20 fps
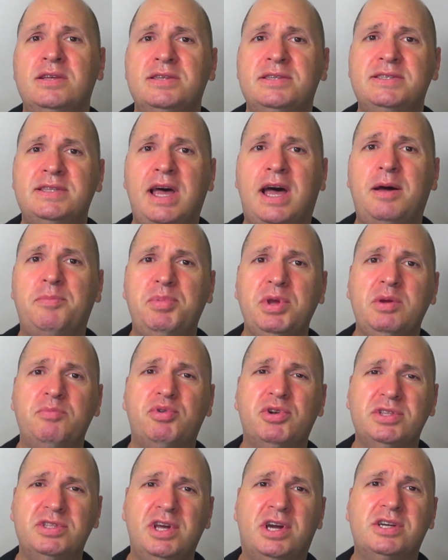stopping
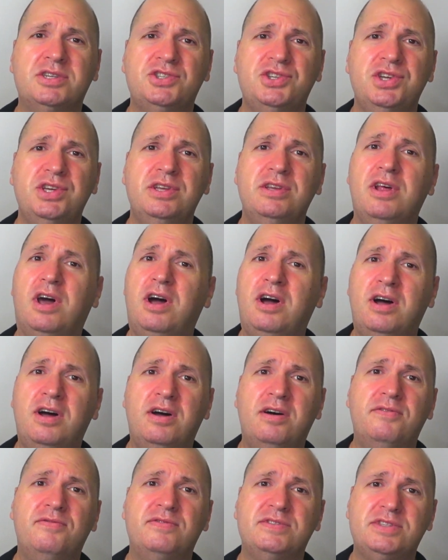production
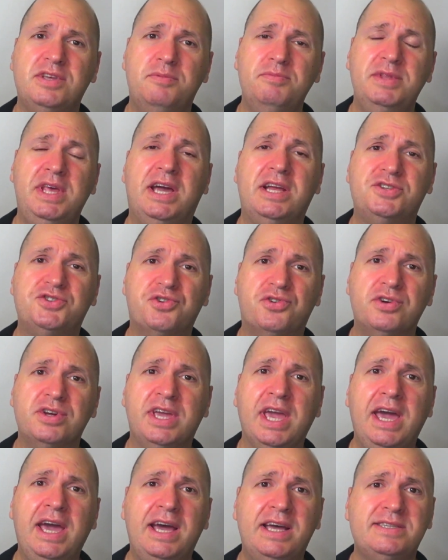of some natural
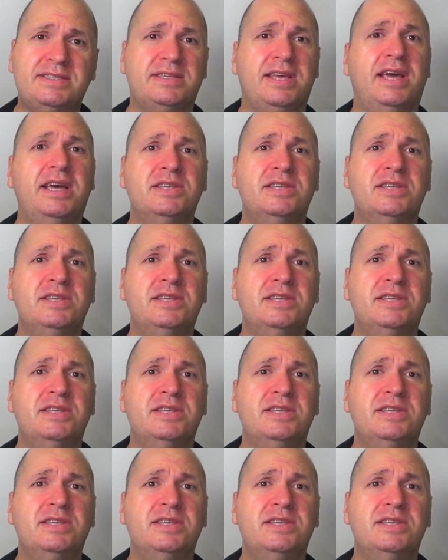gas,